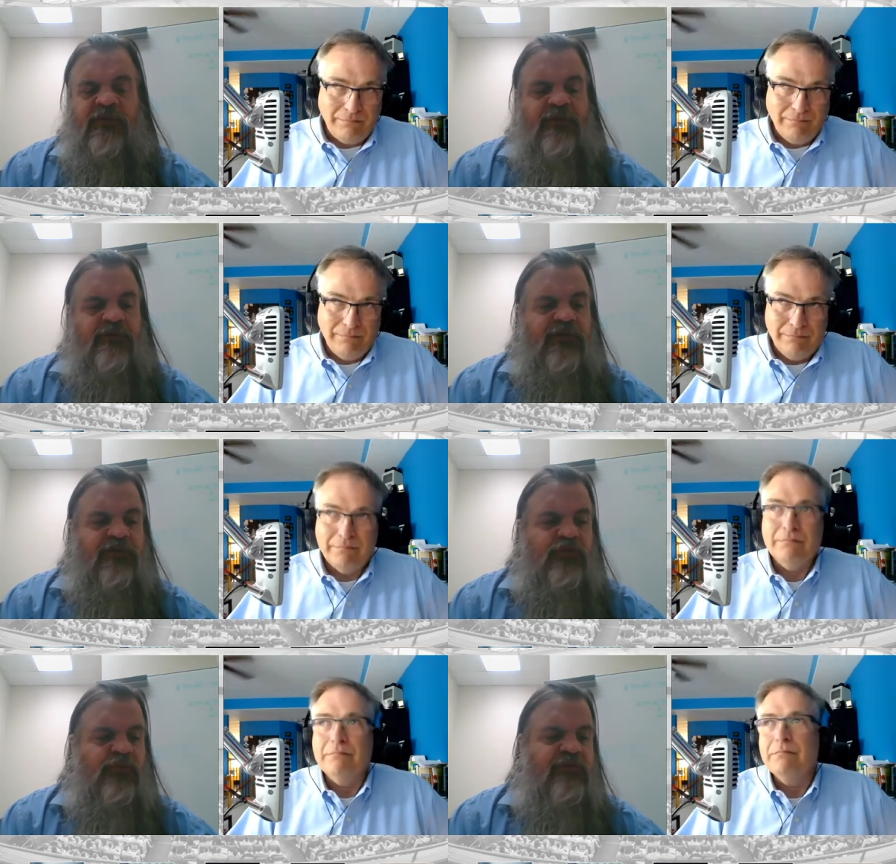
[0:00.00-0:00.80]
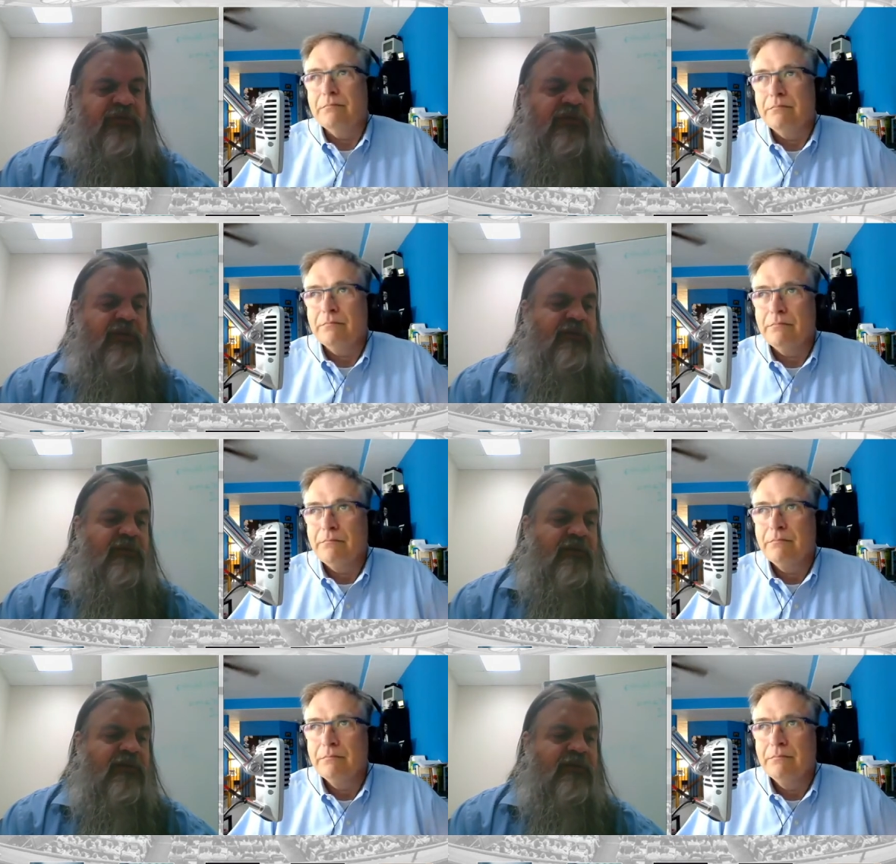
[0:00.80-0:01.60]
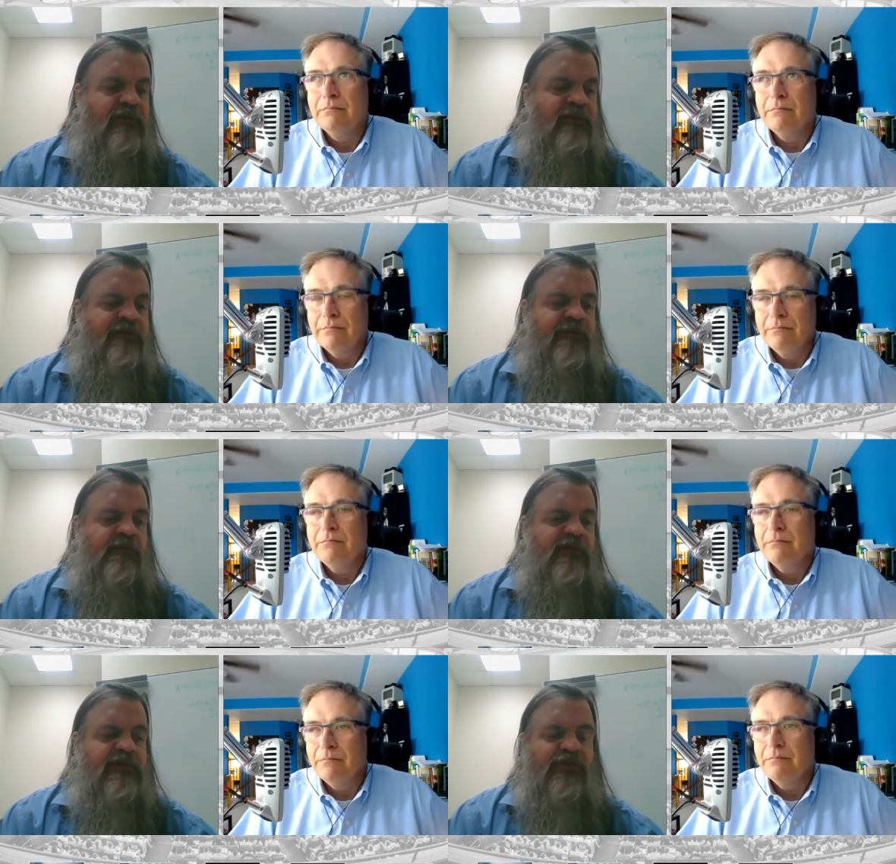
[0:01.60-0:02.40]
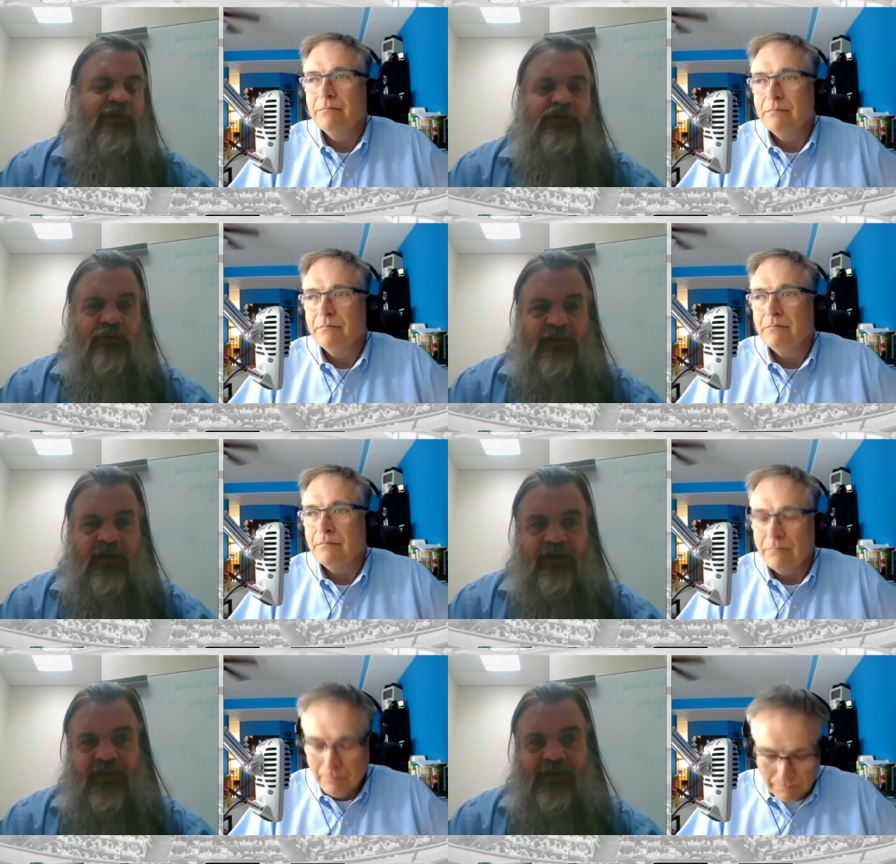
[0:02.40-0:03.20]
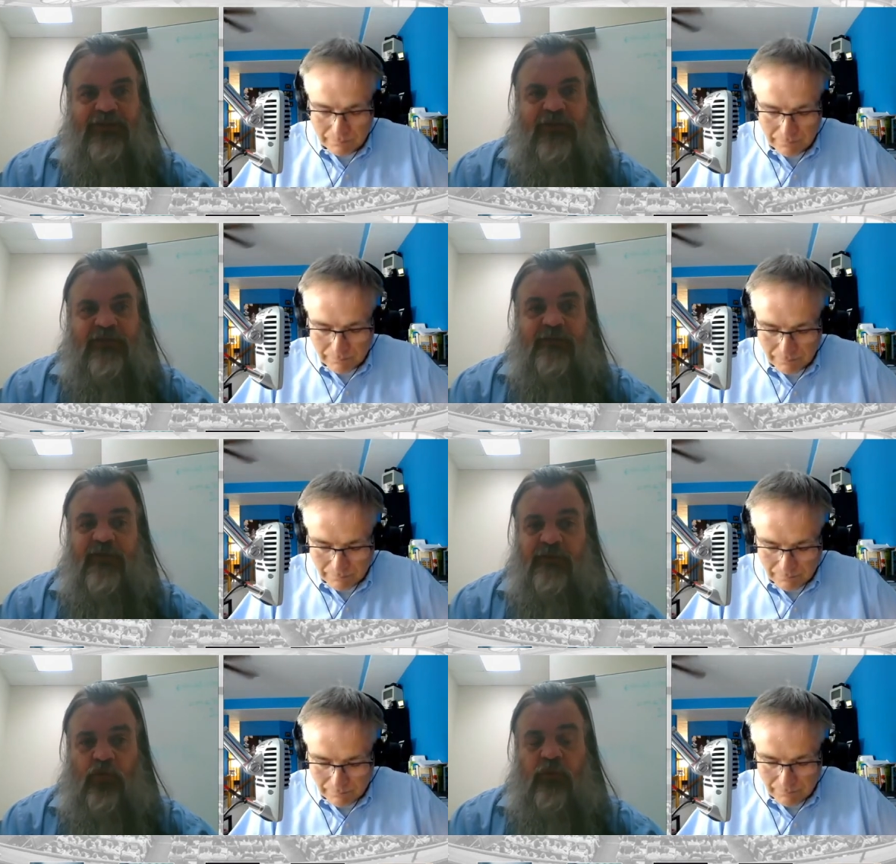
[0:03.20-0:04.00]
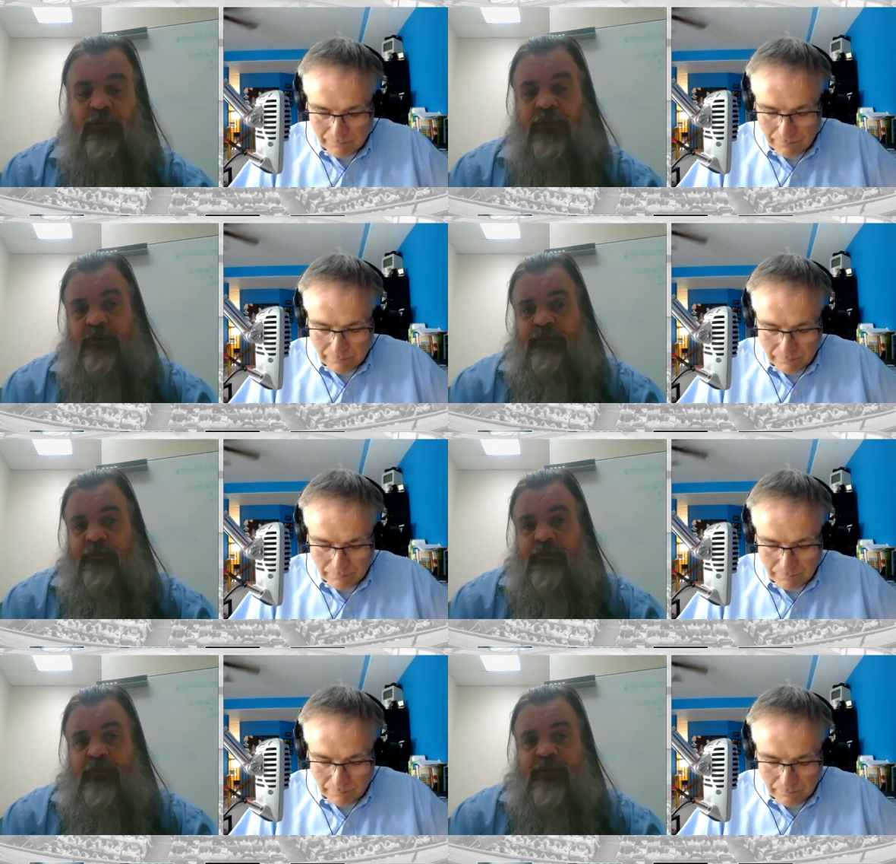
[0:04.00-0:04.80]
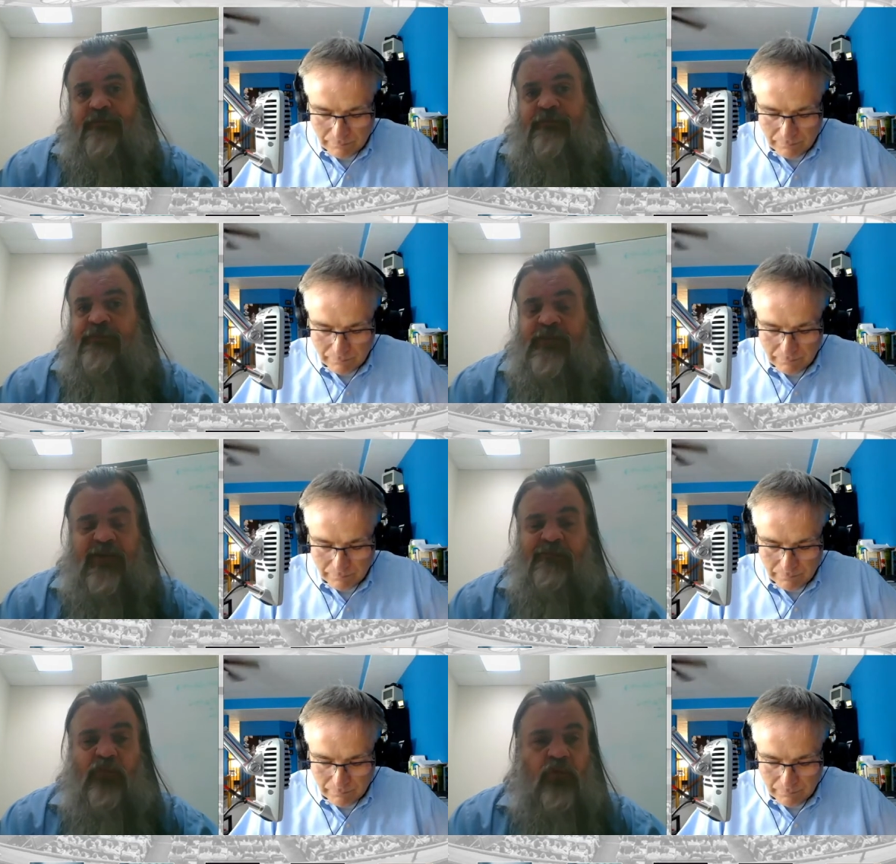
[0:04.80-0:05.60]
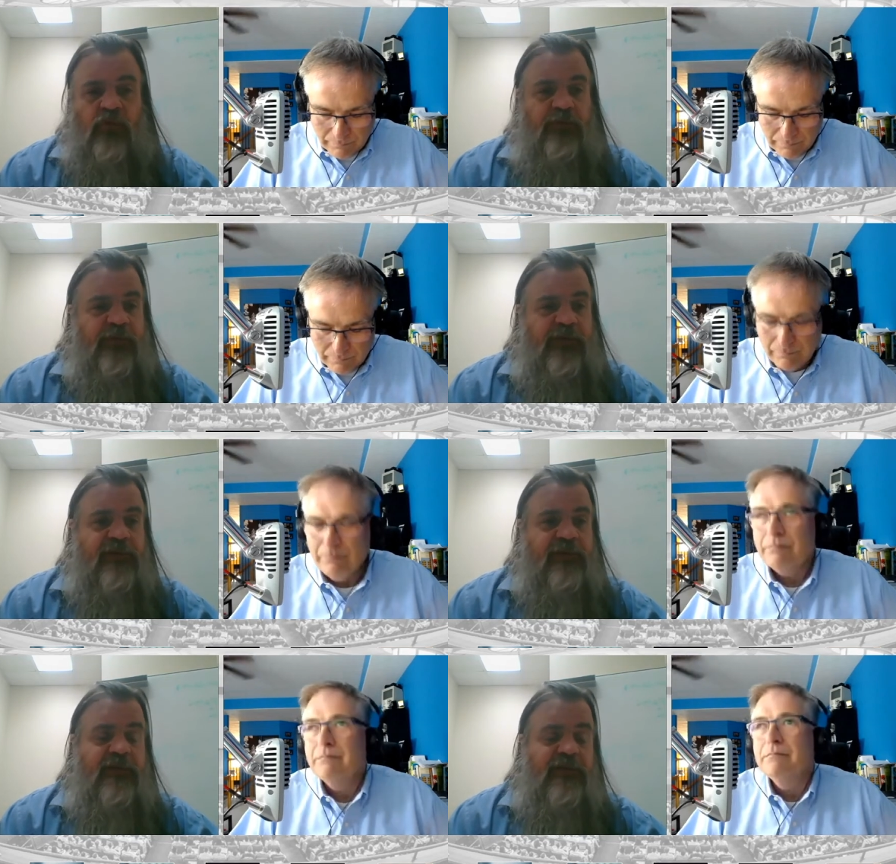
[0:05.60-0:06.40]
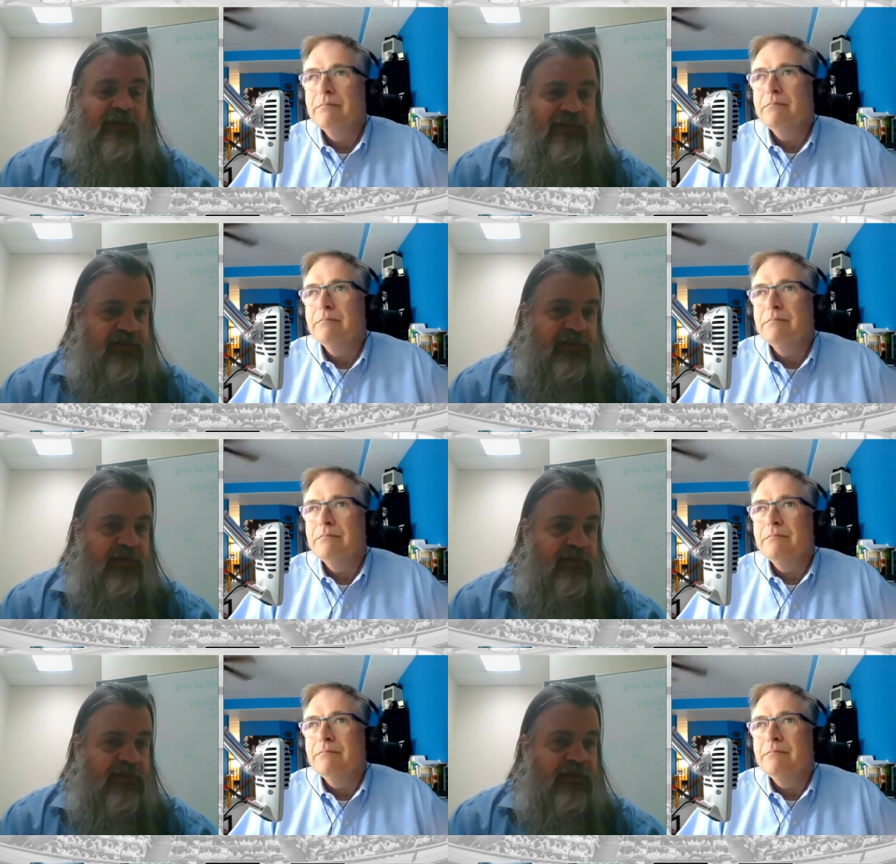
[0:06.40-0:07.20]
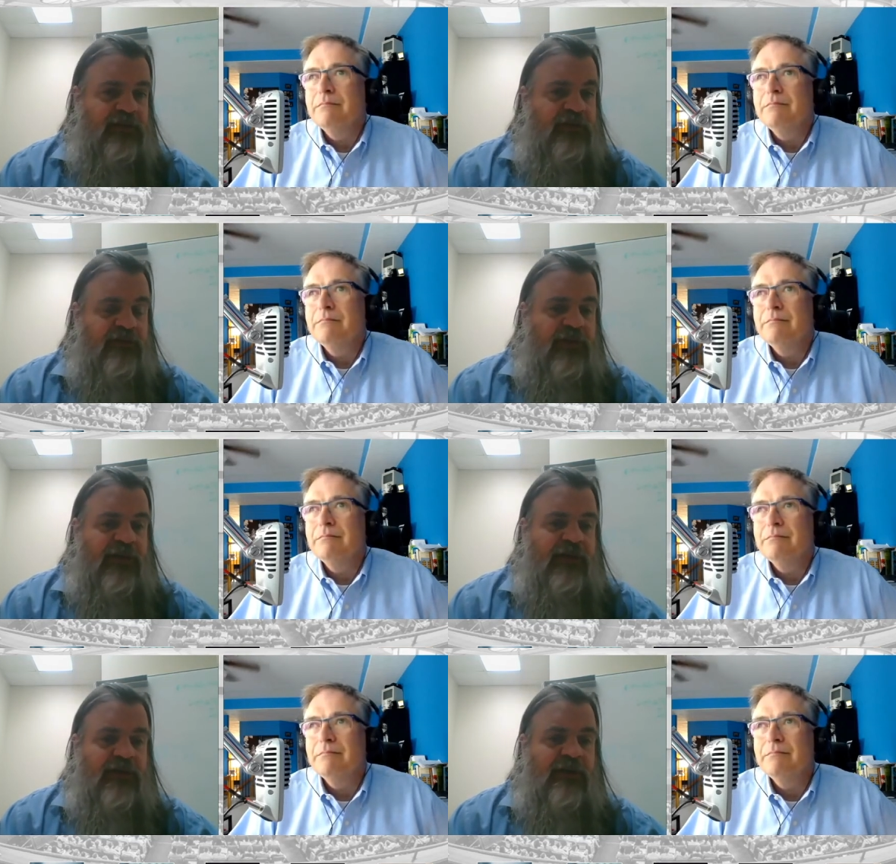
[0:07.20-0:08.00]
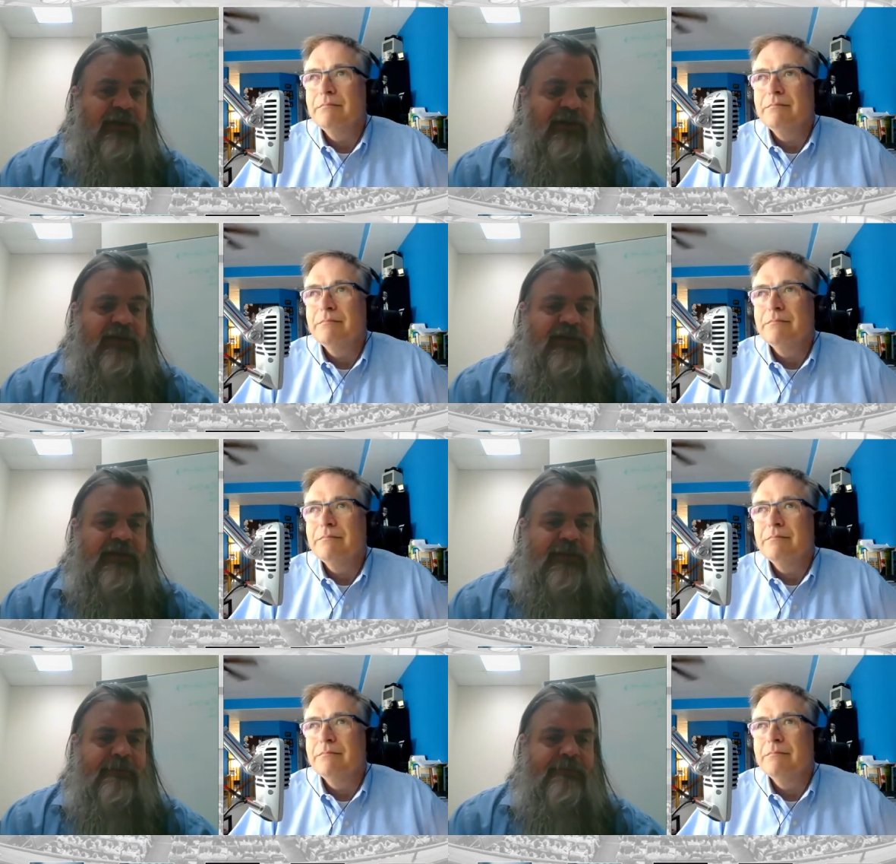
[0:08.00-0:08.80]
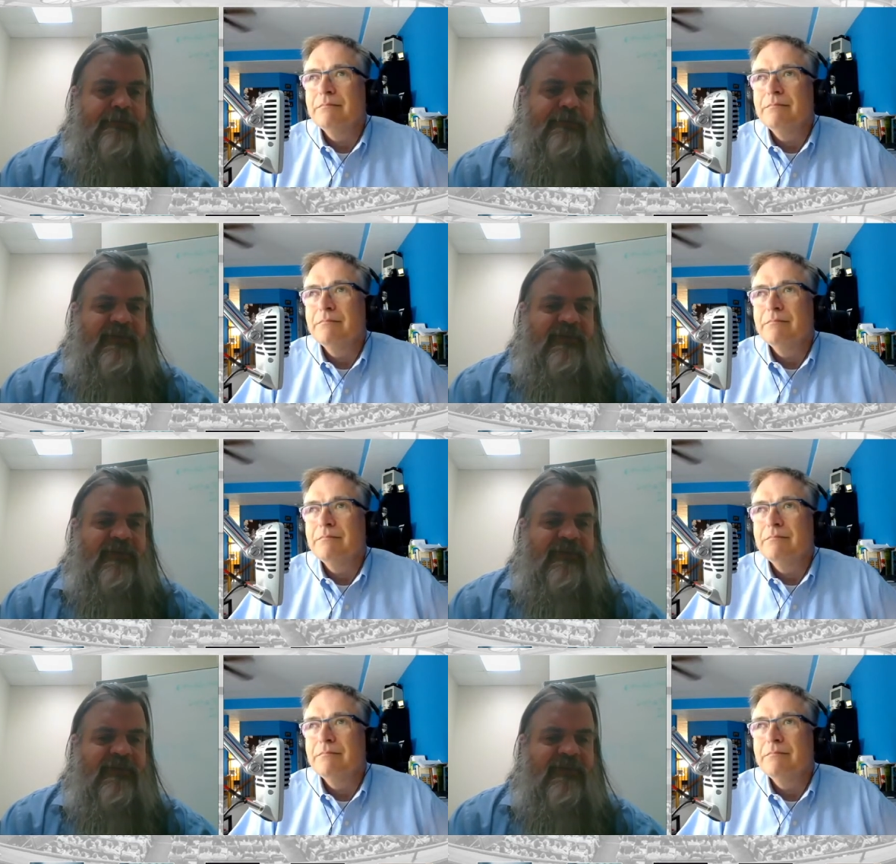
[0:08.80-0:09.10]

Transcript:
Speaker 1: the research we've seen, that if administrations ask adjuncts to be bold, they they become bold because that's a condition for hire. Um,